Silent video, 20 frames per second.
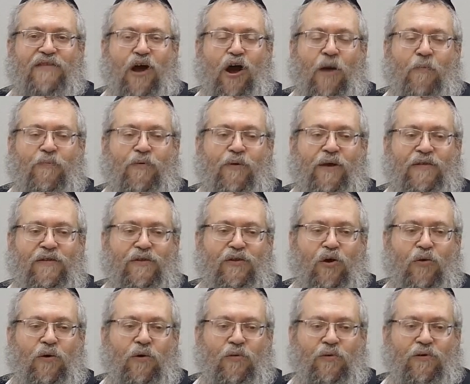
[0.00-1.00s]
they become
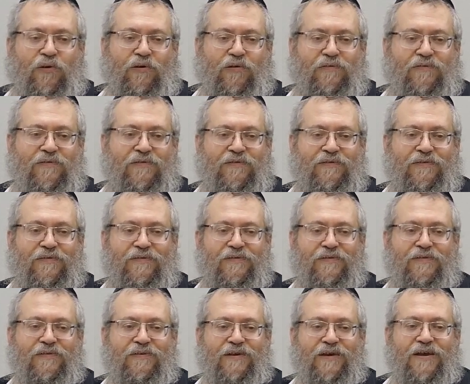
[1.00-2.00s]
completely
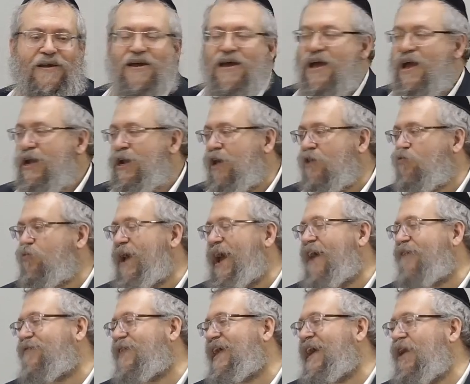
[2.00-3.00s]
unified
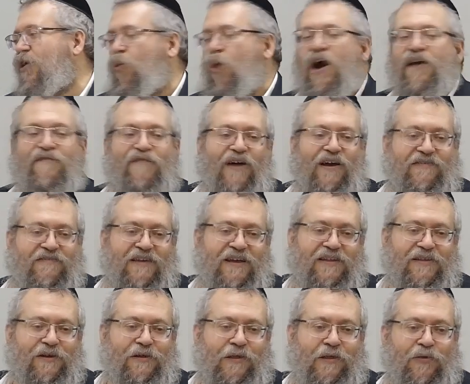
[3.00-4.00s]
through the Jewish people,
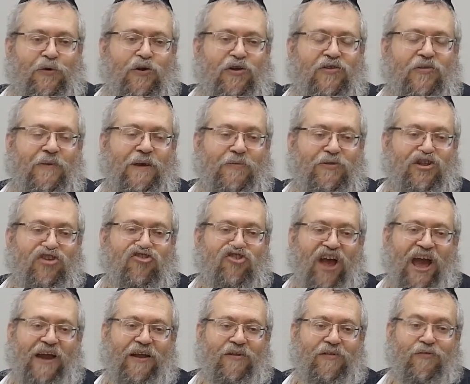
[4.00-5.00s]
as we said earlier.
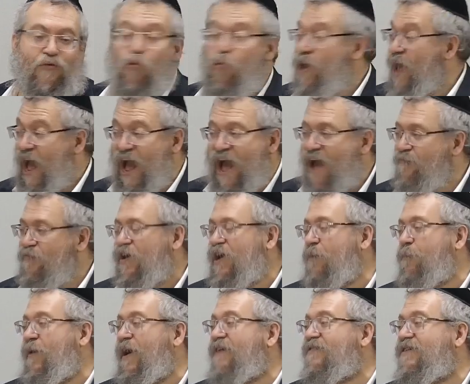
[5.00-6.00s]

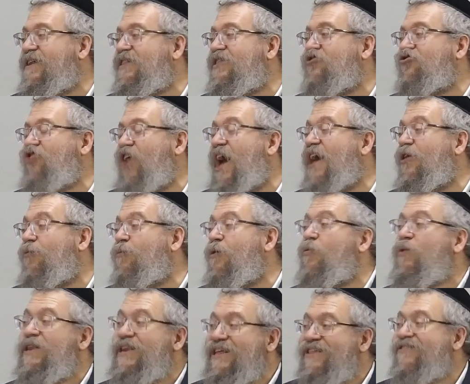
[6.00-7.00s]
Oh, so that's
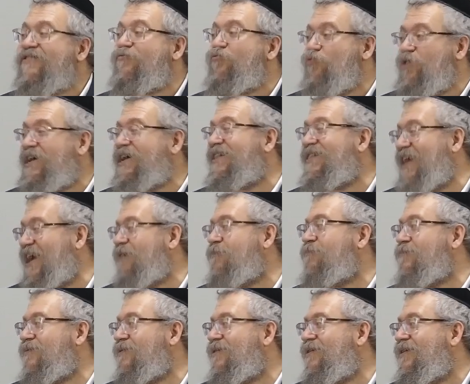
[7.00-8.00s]
what we will do. So we
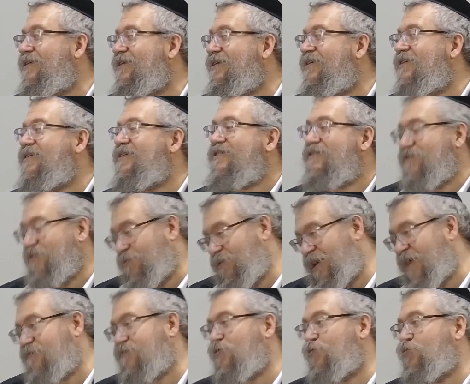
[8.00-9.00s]
need to be Achas.
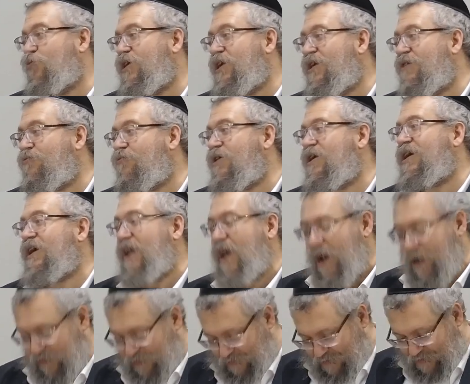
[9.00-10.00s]
But in order to be
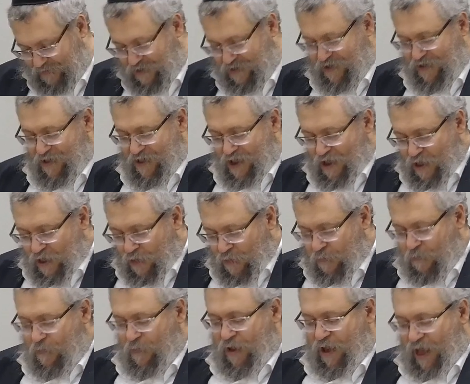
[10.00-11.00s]
in a state of Achas,
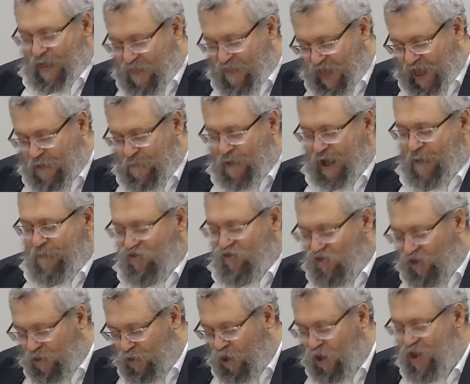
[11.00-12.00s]
one more
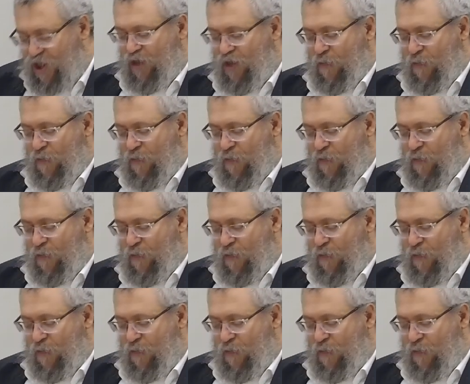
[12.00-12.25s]
preliminary thing.